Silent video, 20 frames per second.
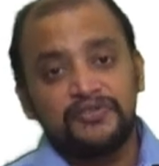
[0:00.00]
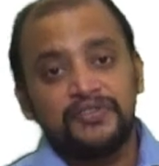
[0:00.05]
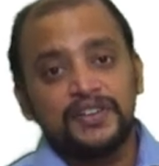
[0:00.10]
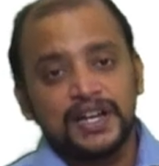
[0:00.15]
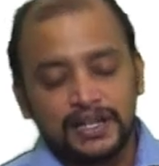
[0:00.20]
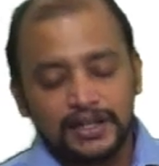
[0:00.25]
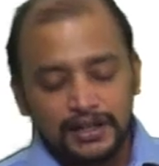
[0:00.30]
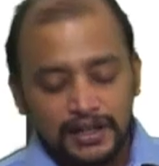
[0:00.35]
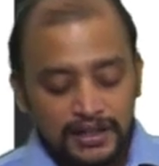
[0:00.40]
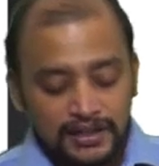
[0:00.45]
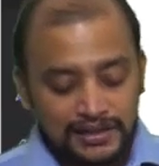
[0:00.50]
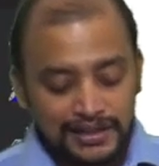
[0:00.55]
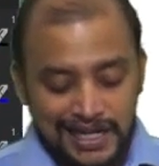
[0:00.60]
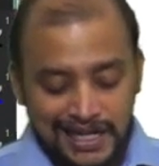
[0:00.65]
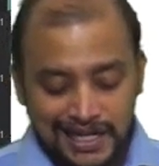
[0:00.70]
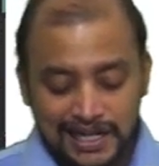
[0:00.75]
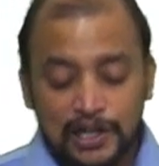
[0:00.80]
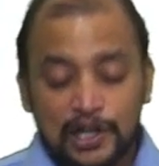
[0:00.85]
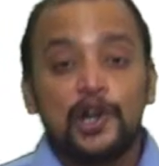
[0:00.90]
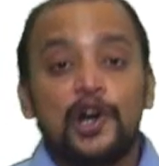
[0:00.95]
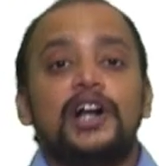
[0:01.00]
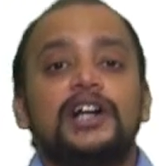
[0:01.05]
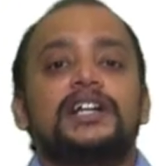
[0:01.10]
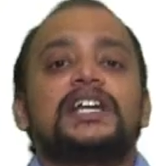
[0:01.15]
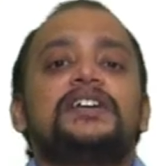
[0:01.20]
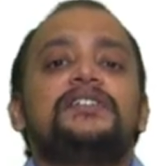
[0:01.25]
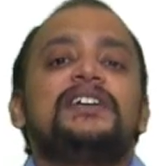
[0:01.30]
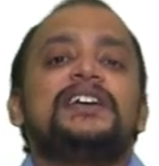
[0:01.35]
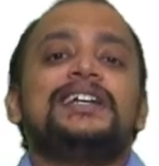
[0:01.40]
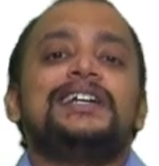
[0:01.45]
fee. They did not
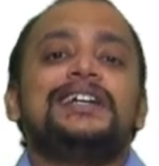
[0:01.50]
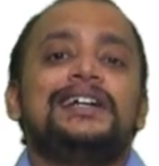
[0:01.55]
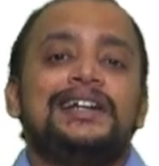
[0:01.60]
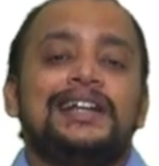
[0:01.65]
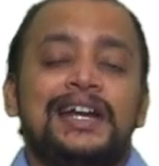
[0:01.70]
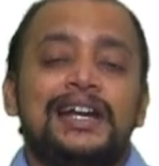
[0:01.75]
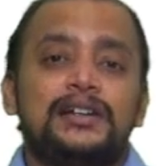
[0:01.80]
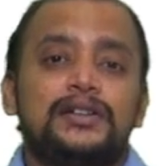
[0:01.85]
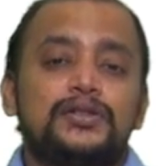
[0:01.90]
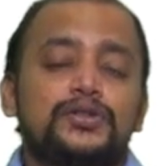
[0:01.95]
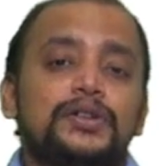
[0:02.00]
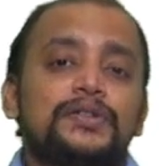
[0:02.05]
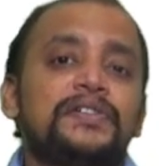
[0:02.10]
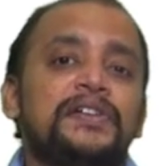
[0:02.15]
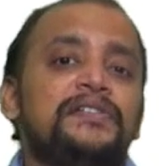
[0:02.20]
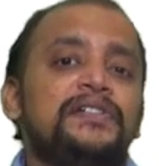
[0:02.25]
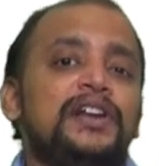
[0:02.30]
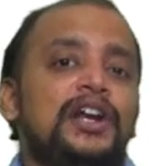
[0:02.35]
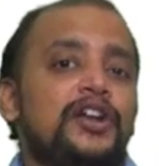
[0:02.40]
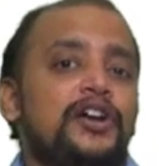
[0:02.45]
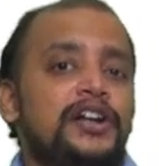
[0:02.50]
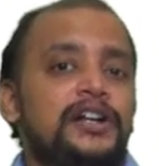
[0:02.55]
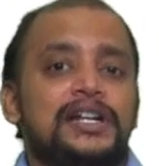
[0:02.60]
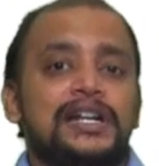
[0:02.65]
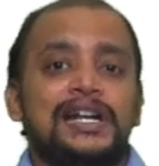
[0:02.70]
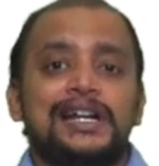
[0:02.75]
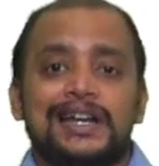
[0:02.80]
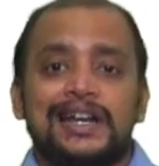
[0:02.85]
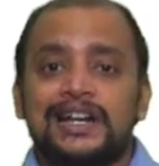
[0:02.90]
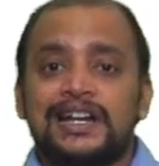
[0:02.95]
give any date. So we will not
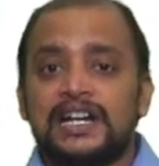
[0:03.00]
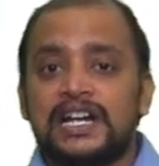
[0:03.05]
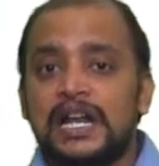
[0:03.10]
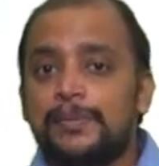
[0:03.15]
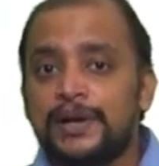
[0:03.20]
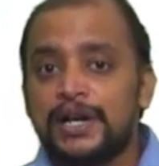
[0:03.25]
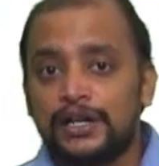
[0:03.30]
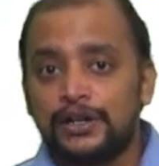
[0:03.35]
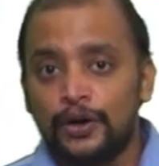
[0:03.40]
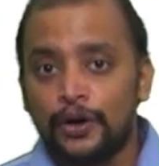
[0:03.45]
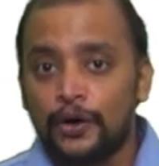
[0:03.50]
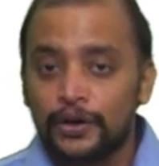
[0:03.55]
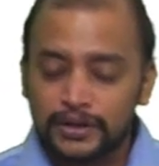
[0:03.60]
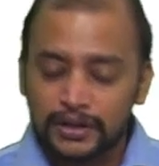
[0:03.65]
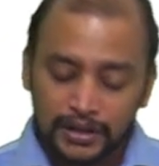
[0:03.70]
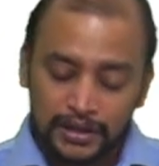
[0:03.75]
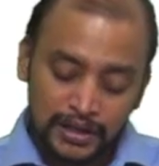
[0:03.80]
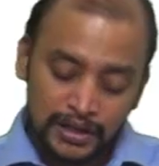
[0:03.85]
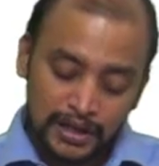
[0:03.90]
write any debit note.